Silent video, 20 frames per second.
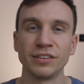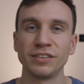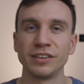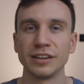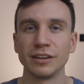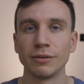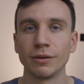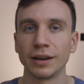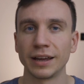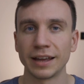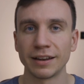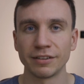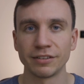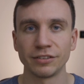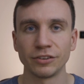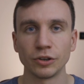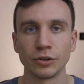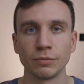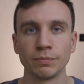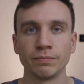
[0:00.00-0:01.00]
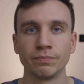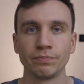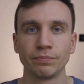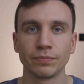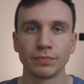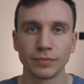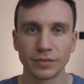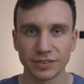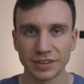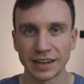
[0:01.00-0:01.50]
see you again soon.
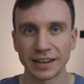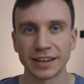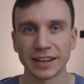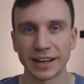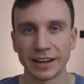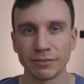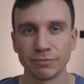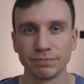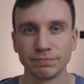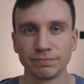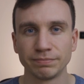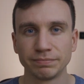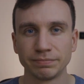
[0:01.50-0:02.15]
Take care.